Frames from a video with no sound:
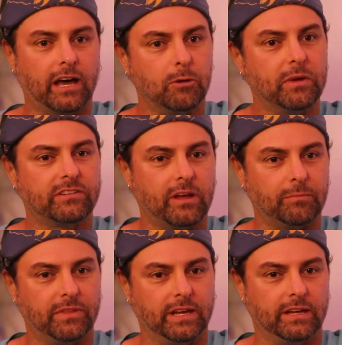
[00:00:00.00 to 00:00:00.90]
I don't mix
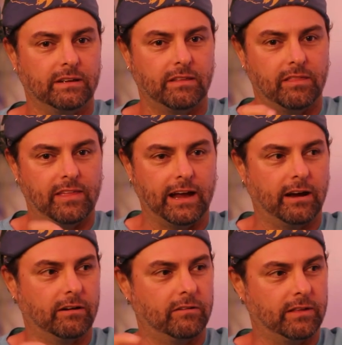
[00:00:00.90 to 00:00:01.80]
up the
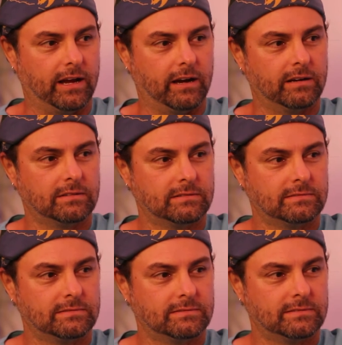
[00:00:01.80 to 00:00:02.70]
there there,
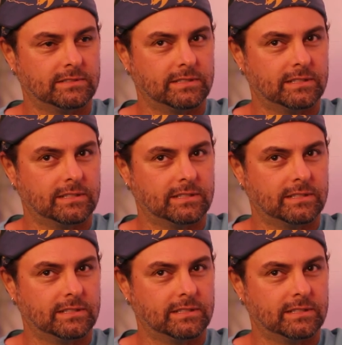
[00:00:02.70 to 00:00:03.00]
mm-hmm.